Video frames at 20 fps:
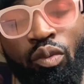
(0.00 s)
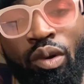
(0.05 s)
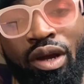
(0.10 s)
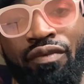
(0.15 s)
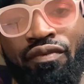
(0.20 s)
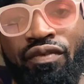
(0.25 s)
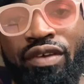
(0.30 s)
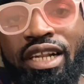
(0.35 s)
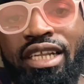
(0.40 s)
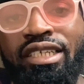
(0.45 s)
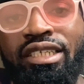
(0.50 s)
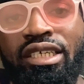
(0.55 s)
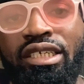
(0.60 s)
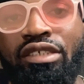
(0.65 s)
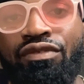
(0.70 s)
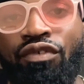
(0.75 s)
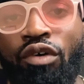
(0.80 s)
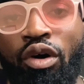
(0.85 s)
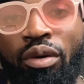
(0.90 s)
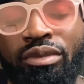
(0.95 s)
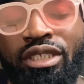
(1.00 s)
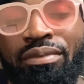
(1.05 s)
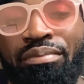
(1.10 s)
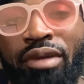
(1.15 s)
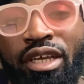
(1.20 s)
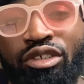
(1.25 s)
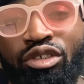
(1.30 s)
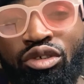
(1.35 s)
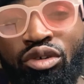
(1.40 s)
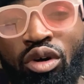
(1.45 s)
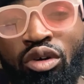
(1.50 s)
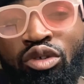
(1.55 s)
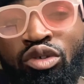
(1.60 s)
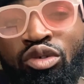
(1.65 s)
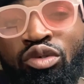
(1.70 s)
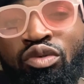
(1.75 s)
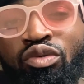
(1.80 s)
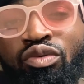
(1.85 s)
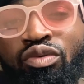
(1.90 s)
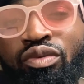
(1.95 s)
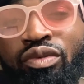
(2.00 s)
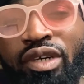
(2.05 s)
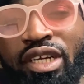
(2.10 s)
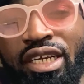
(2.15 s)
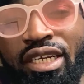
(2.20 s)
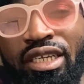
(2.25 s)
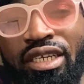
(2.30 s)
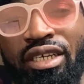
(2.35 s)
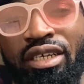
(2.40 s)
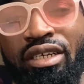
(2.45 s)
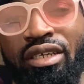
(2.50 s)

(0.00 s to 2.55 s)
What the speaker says: when filling these forms, make sure you read